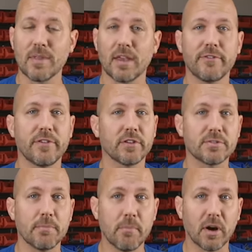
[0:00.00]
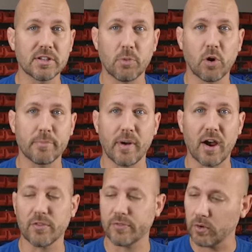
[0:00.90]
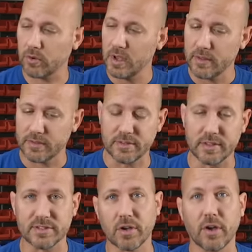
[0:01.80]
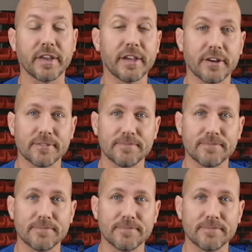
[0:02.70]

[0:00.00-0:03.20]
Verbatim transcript: feels much more powerful than this saw here.